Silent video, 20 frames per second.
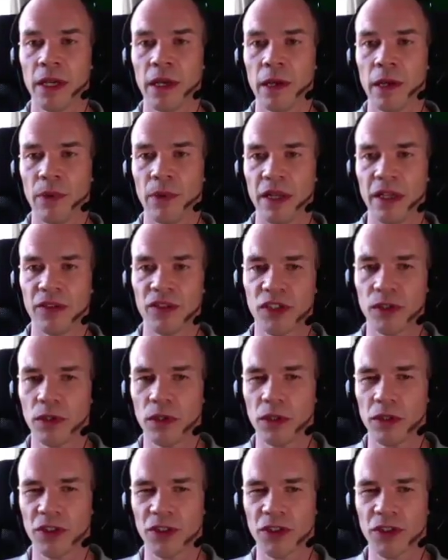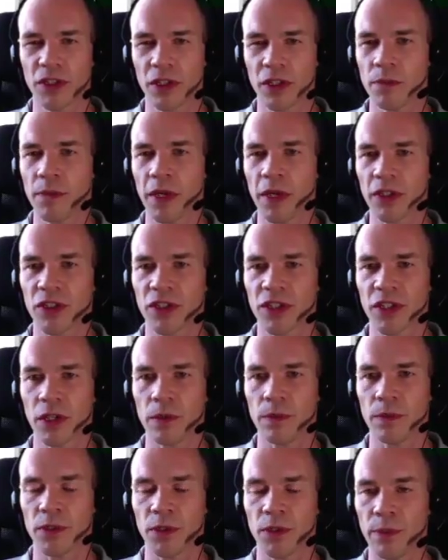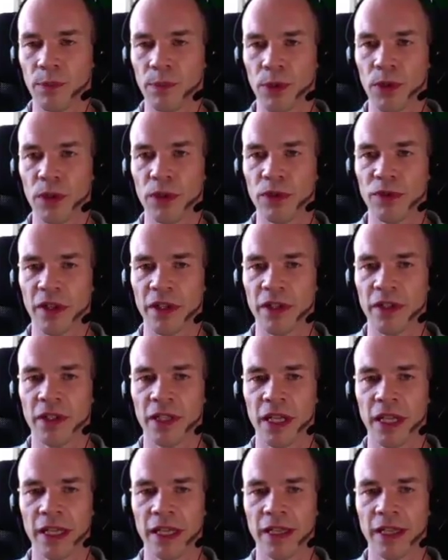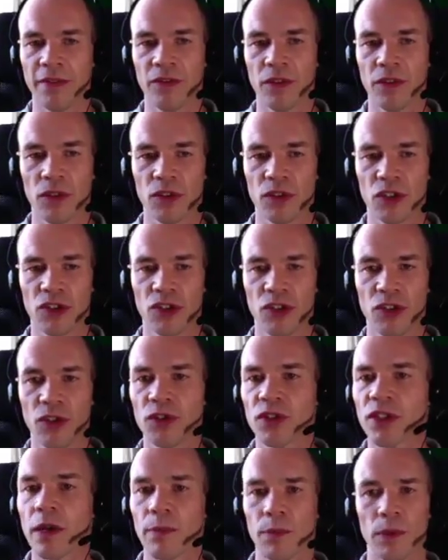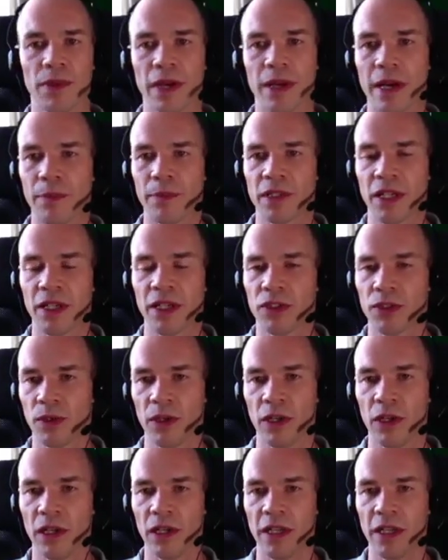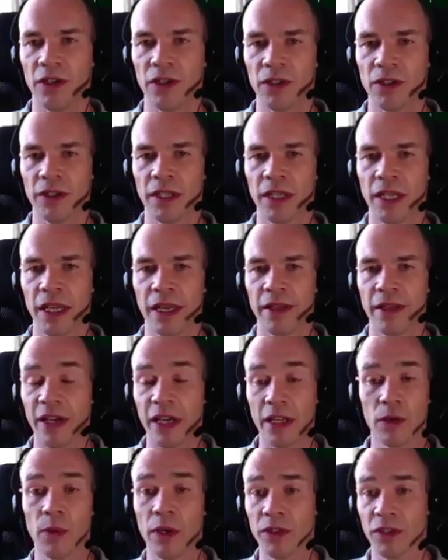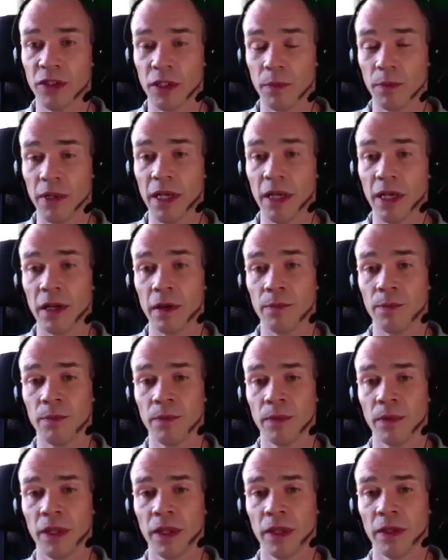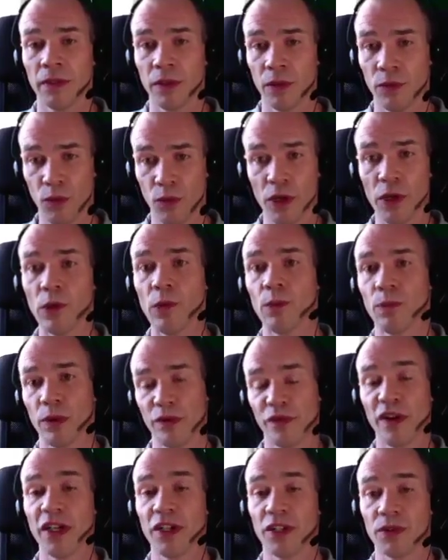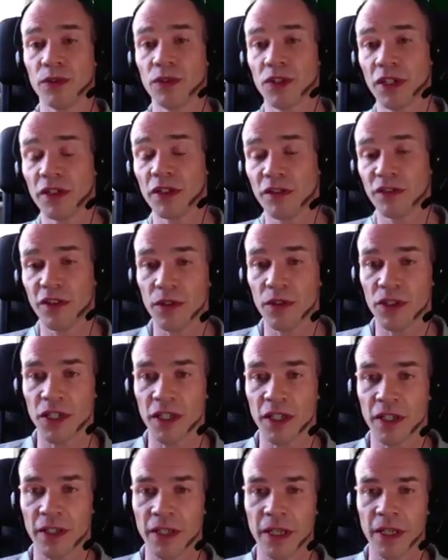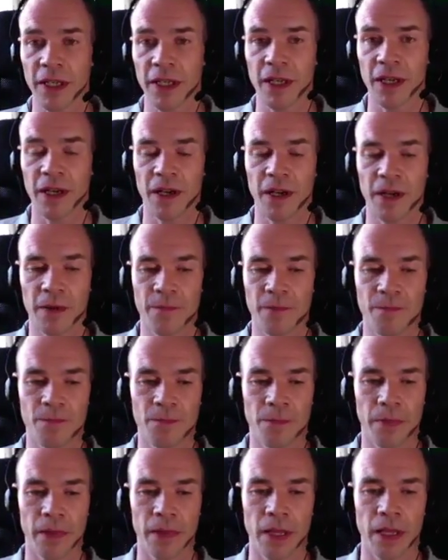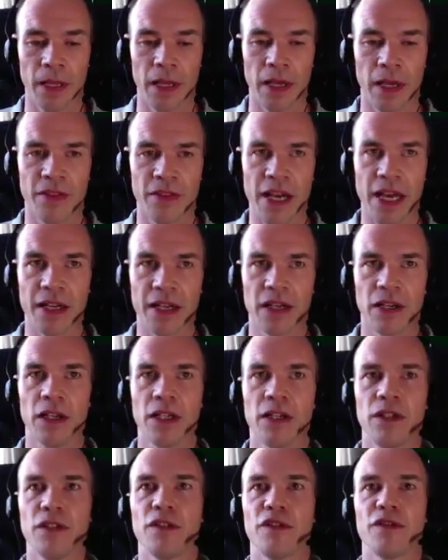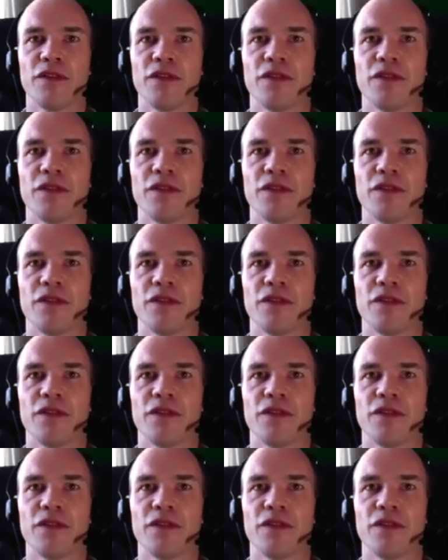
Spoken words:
but they've still got so much scope to improve. And they've not just used up all that potential early on. They're the ones that become the real professionals in the future. And that kind of